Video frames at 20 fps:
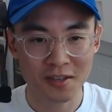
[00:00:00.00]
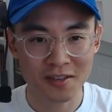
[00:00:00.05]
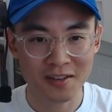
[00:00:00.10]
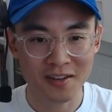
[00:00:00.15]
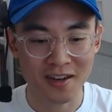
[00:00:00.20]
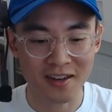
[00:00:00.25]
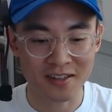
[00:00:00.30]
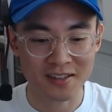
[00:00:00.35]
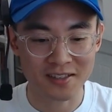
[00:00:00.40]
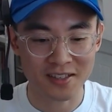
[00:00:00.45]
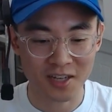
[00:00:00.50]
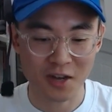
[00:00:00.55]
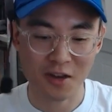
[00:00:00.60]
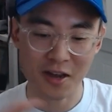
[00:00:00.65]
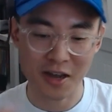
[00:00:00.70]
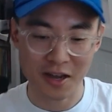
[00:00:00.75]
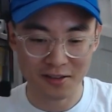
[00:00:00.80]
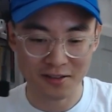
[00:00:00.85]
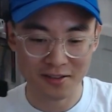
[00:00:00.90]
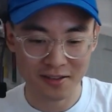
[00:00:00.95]
And it's like,
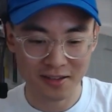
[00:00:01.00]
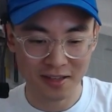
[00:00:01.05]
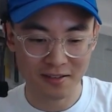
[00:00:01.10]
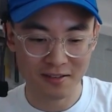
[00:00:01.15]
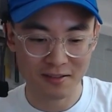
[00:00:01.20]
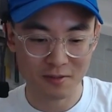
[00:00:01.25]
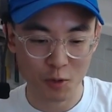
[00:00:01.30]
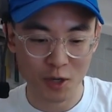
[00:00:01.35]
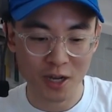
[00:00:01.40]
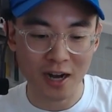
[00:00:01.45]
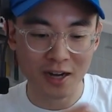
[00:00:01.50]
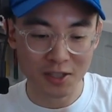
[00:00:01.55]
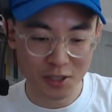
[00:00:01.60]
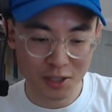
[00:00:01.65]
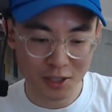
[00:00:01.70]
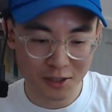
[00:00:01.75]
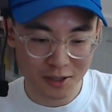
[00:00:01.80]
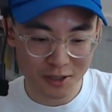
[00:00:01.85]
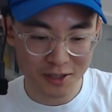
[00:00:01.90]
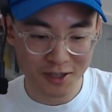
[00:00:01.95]
okay, we got
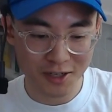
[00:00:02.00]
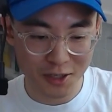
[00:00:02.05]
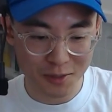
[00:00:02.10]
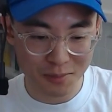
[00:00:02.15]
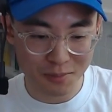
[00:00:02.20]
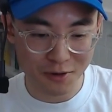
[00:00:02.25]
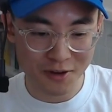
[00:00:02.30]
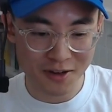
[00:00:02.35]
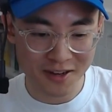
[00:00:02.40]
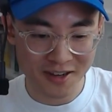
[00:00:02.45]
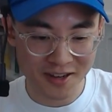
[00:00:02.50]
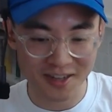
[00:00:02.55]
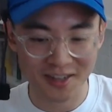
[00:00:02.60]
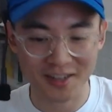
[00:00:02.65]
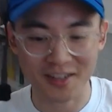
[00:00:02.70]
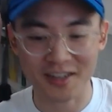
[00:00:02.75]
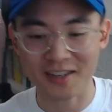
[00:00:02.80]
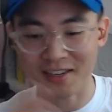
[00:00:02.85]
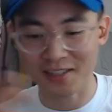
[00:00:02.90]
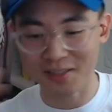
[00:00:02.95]
to a good point, and then
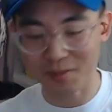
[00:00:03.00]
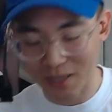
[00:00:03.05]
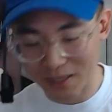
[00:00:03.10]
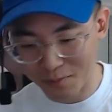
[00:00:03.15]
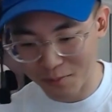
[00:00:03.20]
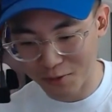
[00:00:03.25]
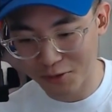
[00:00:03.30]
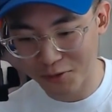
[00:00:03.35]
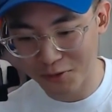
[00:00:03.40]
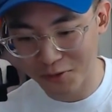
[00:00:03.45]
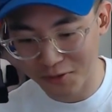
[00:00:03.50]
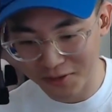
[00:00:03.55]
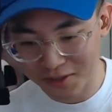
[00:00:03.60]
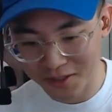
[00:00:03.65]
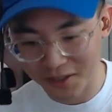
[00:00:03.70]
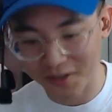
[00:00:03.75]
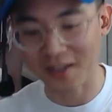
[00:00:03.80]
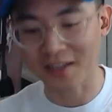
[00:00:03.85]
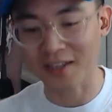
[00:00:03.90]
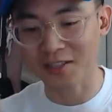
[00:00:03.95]
like, let's make more tools.
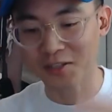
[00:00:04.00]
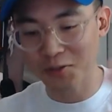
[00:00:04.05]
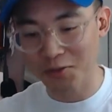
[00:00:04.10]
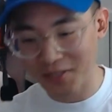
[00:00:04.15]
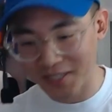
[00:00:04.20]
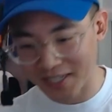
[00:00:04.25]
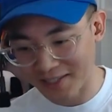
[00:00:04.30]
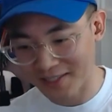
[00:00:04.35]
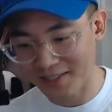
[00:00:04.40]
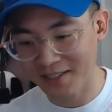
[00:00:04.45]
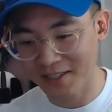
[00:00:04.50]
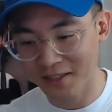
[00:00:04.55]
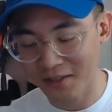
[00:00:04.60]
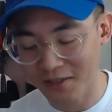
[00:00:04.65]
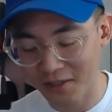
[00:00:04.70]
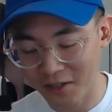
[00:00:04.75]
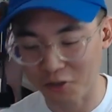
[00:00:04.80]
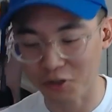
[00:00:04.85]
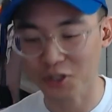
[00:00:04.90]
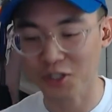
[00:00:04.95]
Okay, let's do text now.
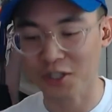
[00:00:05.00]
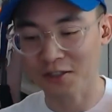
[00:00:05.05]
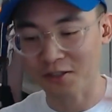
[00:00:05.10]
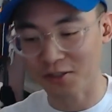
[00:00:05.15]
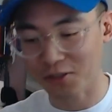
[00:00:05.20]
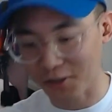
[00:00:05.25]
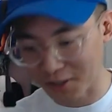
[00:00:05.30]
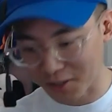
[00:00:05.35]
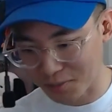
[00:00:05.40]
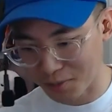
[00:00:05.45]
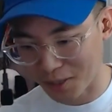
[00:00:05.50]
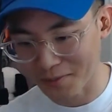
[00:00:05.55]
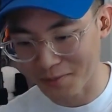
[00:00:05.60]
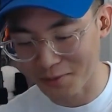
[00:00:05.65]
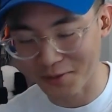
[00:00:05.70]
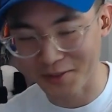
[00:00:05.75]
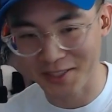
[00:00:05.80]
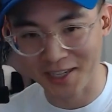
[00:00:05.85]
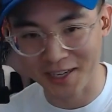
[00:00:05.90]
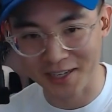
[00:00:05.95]
Oh shit, there's all these problems
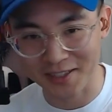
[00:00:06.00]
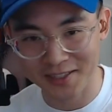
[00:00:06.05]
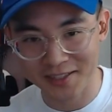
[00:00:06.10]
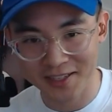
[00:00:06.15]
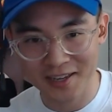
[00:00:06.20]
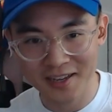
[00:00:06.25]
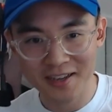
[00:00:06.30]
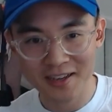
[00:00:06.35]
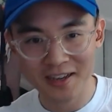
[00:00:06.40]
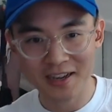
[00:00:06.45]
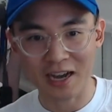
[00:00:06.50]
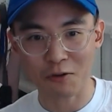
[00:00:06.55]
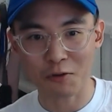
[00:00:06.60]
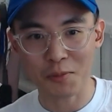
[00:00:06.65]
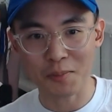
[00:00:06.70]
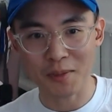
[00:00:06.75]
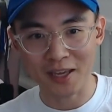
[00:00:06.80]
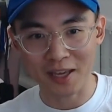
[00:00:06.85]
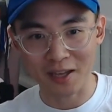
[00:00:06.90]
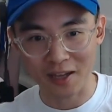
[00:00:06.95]
with text. How do we
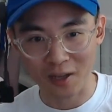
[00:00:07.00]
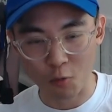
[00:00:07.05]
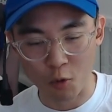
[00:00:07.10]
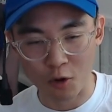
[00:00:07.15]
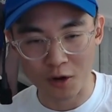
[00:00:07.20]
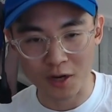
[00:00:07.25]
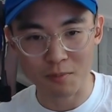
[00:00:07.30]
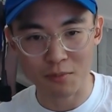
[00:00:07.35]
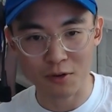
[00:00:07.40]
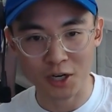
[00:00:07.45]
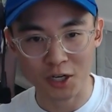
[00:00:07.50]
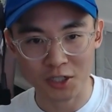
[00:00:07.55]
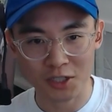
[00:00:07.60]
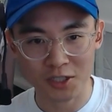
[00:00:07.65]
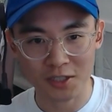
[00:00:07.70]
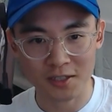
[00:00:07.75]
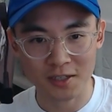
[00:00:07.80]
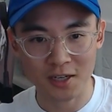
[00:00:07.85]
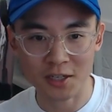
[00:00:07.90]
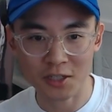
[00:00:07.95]
make it like work in
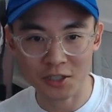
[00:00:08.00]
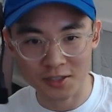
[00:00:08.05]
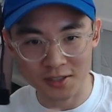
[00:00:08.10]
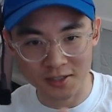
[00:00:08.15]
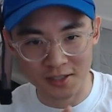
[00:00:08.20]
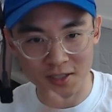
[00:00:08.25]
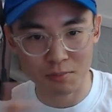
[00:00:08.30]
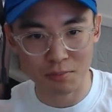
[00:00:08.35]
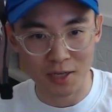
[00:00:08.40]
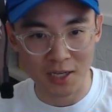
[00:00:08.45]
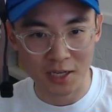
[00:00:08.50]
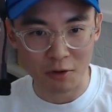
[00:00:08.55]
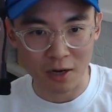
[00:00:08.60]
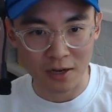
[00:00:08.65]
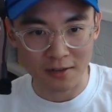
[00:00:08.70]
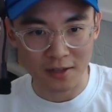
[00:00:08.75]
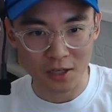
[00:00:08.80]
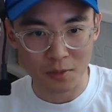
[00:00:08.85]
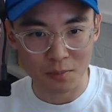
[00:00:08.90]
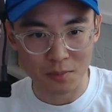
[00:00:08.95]
production, not just this
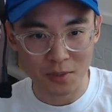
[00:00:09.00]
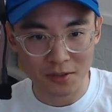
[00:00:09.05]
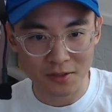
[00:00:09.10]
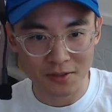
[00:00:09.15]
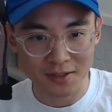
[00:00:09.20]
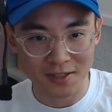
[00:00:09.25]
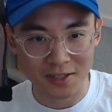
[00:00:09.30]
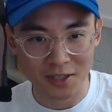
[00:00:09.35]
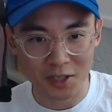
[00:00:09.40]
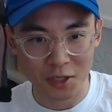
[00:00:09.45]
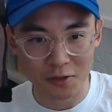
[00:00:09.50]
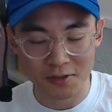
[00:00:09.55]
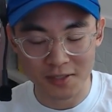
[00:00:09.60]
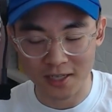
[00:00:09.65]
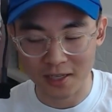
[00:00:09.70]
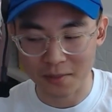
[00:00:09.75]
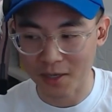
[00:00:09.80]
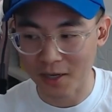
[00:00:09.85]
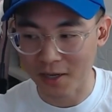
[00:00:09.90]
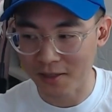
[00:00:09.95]
playground that you built in Code
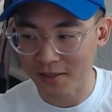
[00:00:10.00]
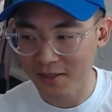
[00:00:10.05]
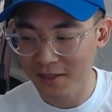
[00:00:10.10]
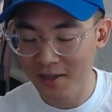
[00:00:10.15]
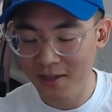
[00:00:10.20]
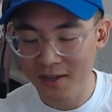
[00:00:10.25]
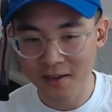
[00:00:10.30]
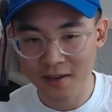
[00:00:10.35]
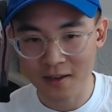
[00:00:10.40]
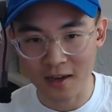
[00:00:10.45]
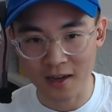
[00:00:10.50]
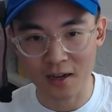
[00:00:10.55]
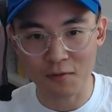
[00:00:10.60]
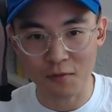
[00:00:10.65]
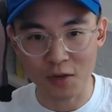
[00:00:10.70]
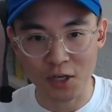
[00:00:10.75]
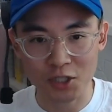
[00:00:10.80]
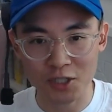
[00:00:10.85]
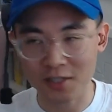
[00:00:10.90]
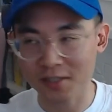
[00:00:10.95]
Sandbox? And then
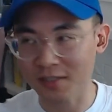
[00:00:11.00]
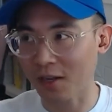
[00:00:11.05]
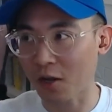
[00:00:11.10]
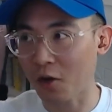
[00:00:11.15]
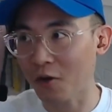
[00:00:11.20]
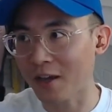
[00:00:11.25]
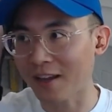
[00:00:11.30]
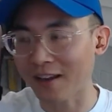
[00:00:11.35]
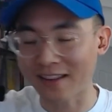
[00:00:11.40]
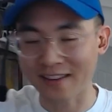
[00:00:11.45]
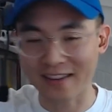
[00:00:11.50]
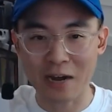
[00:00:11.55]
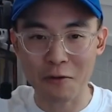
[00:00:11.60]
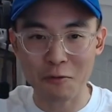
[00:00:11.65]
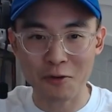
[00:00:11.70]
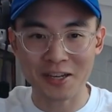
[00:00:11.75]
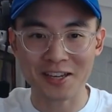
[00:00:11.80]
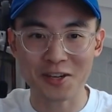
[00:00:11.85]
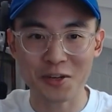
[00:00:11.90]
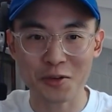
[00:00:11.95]
eventually it's like, okay, like now
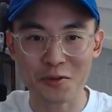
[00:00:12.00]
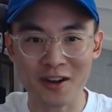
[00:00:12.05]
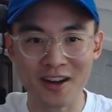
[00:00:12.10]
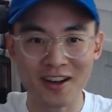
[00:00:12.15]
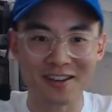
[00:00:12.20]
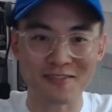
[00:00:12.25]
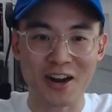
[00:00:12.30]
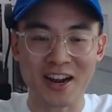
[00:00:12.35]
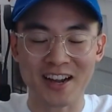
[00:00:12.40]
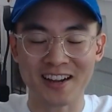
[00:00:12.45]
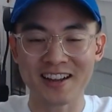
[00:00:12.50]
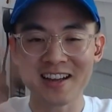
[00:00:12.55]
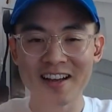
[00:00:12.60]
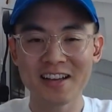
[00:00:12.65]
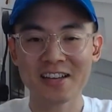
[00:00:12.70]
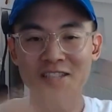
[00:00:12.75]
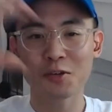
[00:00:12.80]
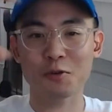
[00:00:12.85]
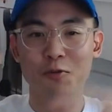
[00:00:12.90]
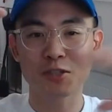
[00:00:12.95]
we need UI, right?
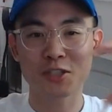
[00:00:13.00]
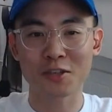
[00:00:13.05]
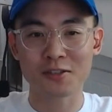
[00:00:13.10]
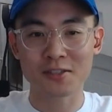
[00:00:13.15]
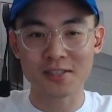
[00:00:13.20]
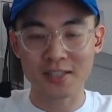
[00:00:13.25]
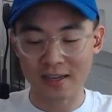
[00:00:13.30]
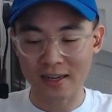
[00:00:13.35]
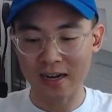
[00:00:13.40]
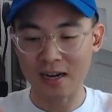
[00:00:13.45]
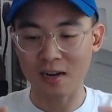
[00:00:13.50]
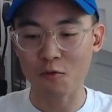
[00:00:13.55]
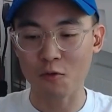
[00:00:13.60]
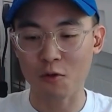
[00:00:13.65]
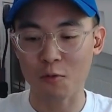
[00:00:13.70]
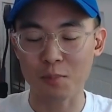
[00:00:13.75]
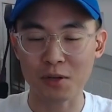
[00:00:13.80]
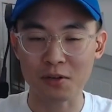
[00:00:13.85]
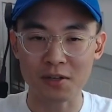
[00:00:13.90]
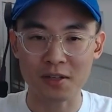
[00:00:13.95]
So it's like kind of we're
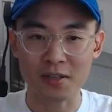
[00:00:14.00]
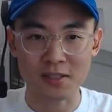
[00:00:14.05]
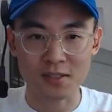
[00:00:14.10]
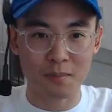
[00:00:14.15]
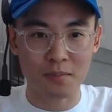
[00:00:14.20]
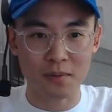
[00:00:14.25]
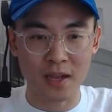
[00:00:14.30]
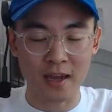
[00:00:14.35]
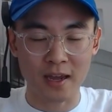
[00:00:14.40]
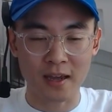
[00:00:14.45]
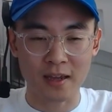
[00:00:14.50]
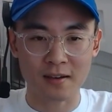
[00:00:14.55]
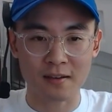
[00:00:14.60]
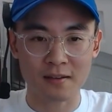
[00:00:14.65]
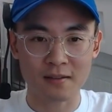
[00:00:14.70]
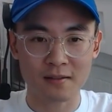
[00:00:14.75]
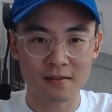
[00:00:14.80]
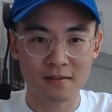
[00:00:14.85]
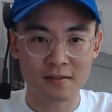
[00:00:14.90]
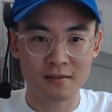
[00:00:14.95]
building this
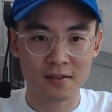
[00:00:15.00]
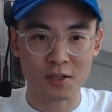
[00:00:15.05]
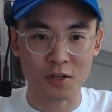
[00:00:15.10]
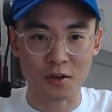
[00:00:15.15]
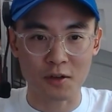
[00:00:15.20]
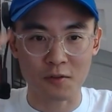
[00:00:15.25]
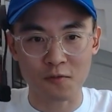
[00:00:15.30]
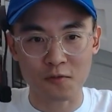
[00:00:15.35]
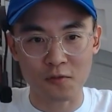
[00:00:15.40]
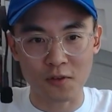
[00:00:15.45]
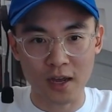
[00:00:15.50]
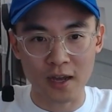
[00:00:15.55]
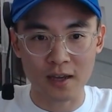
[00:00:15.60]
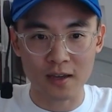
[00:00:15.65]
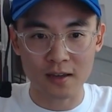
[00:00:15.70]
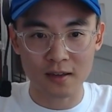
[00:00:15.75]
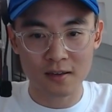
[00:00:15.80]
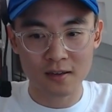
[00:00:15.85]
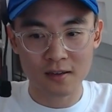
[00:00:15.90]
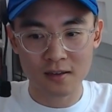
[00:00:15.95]
plane, in
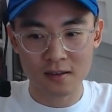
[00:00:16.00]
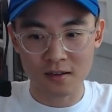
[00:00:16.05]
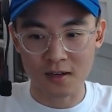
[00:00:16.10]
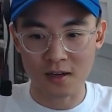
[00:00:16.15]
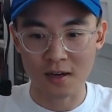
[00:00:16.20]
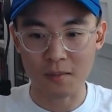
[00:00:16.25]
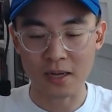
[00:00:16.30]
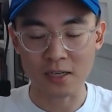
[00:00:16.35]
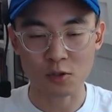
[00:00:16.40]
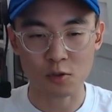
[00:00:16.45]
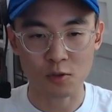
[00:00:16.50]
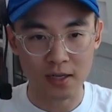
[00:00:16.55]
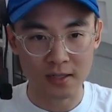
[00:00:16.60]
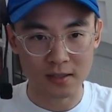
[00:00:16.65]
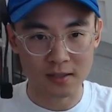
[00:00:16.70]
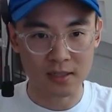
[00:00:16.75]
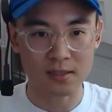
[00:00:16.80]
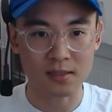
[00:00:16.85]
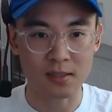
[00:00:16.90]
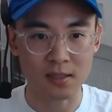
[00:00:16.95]
flight as we're like
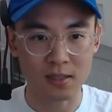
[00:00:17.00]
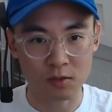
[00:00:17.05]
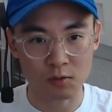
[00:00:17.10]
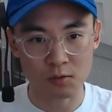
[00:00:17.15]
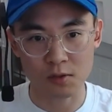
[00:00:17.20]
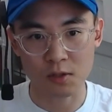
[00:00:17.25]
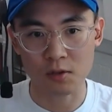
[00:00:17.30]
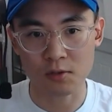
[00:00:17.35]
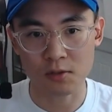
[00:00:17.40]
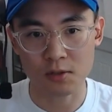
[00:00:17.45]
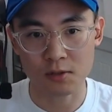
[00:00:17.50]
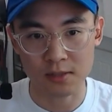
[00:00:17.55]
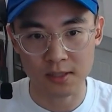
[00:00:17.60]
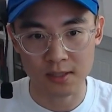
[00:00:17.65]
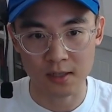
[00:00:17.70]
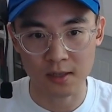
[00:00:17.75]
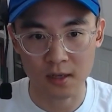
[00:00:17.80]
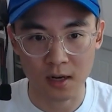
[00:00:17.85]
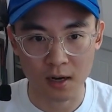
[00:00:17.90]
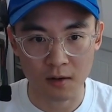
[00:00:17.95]
testing this with users
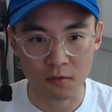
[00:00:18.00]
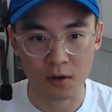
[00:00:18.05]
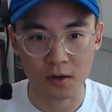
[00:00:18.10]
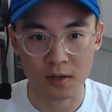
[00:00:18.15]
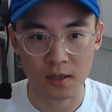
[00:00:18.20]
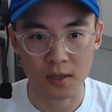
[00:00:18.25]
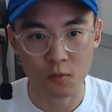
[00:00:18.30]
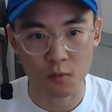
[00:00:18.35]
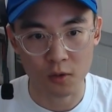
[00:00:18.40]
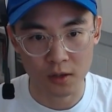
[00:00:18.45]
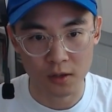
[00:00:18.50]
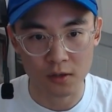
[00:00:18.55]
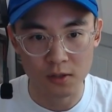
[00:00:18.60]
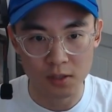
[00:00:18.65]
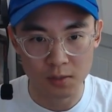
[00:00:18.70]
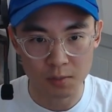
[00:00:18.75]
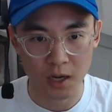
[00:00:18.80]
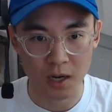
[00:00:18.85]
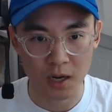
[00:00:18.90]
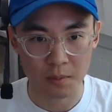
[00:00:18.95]
and uncovering like whether
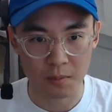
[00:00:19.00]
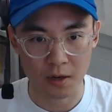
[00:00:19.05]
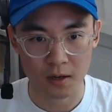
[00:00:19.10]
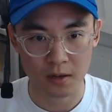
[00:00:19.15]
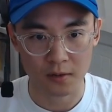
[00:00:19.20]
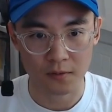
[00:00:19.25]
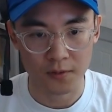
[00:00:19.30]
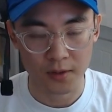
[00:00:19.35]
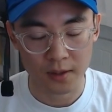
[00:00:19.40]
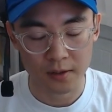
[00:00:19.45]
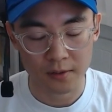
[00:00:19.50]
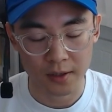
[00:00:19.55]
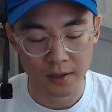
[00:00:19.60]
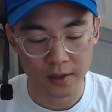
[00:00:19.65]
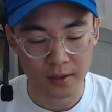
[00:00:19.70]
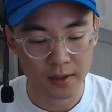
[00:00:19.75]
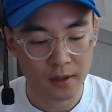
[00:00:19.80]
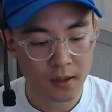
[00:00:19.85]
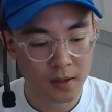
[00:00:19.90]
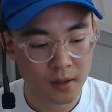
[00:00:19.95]
there's product market fit, right?